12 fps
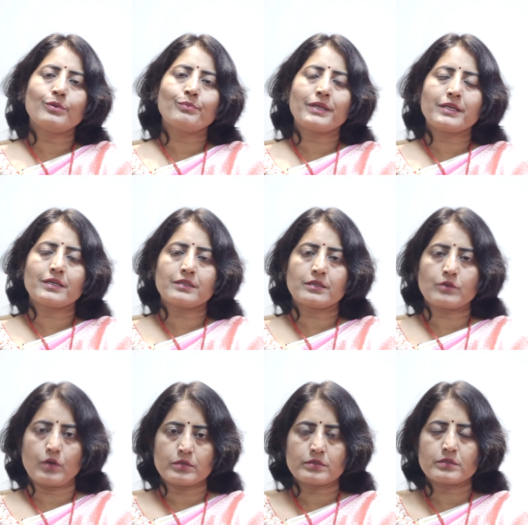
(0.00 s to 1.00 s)
many other
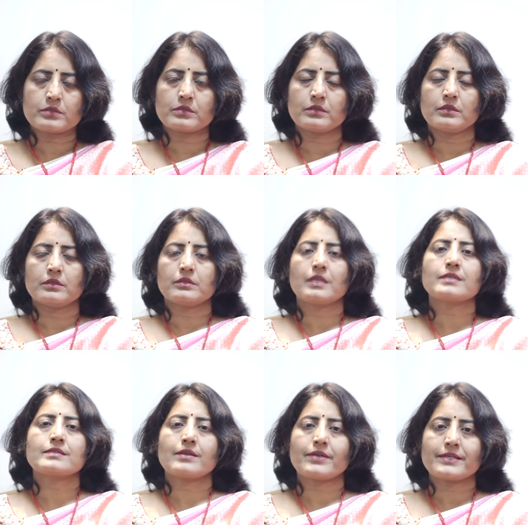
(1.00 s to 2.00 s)
causes
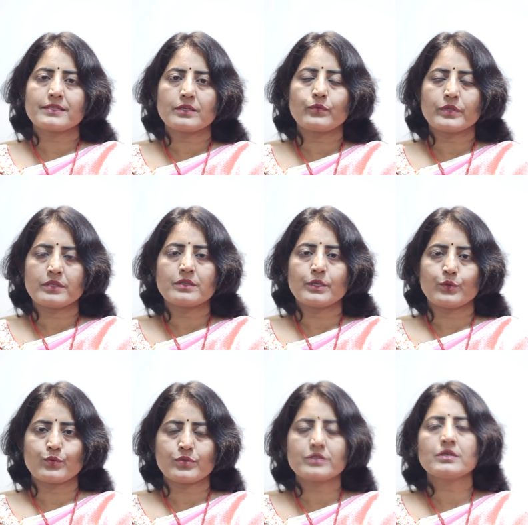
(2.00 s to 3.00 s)
that is arising within the
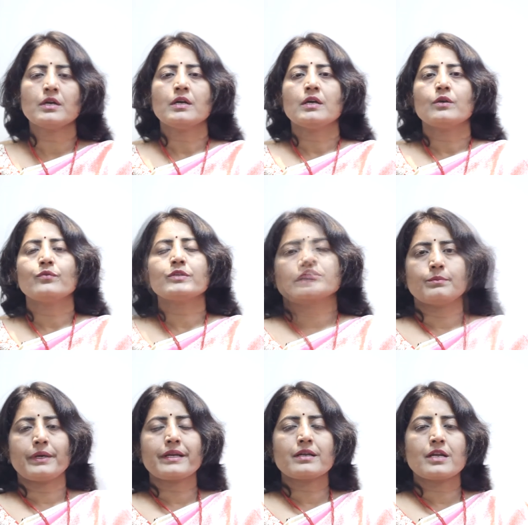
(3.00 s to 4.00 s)
uterus,
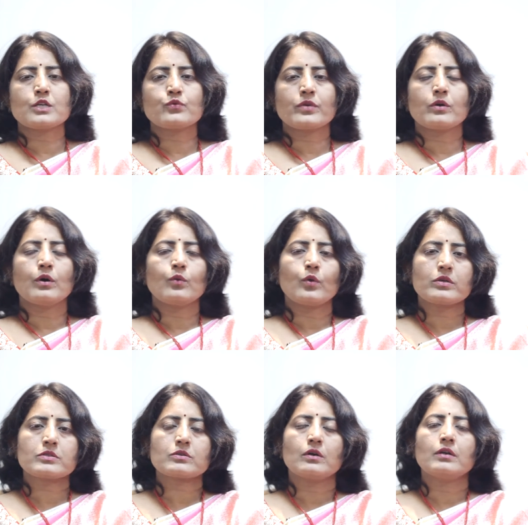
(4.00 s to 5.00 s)
which by and large we call
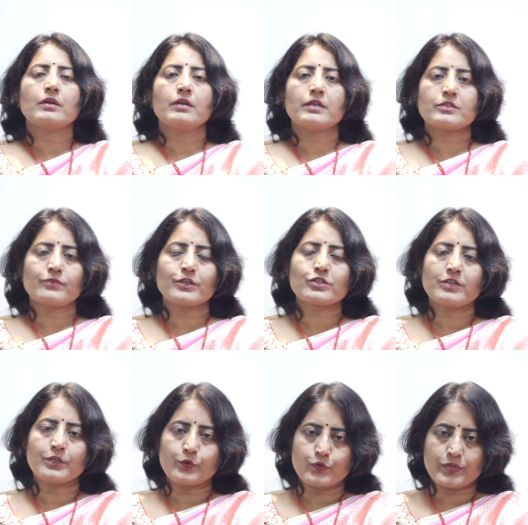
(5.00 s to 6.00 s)
what is called a
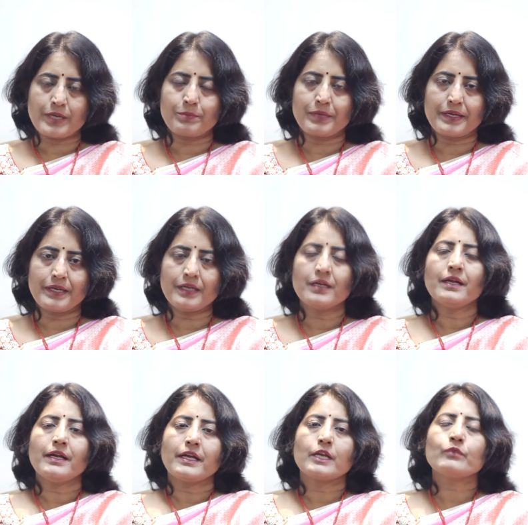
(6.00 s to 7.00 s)
dysfunctional uterine bleeding,
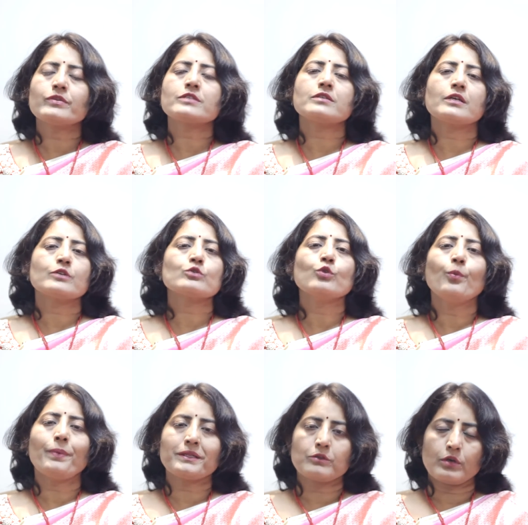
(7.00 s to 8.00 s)
in which there is no
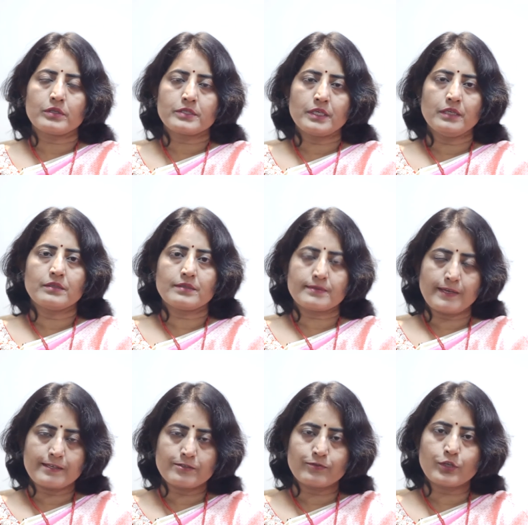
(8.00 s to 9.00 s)
pathology. The
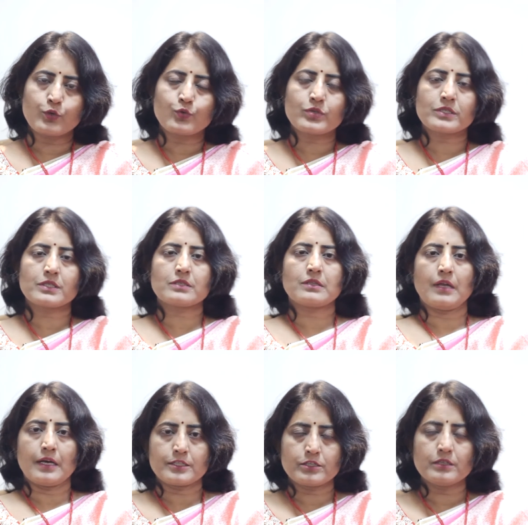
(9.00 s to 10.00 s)
size of the uterus is
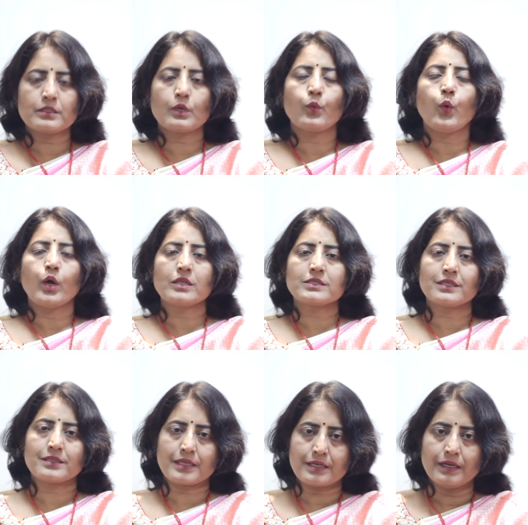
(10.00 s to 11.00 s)
larger, the walls
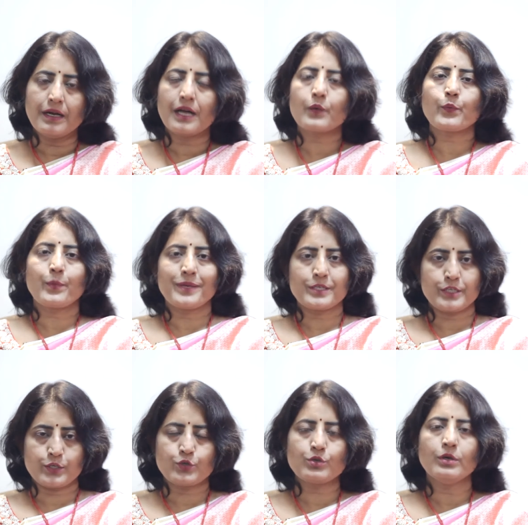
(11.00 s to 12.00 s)
are thicker, and women
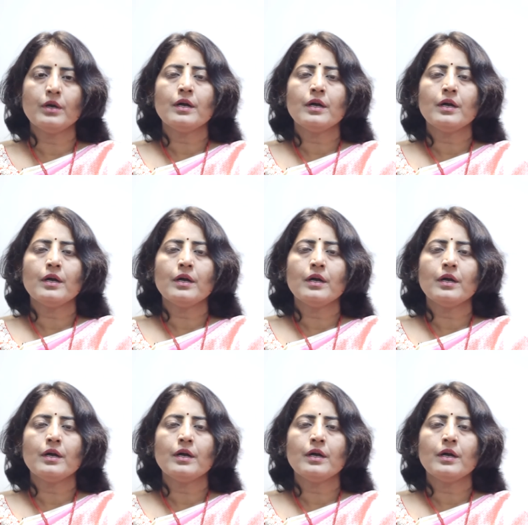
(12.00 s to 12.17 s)
tend to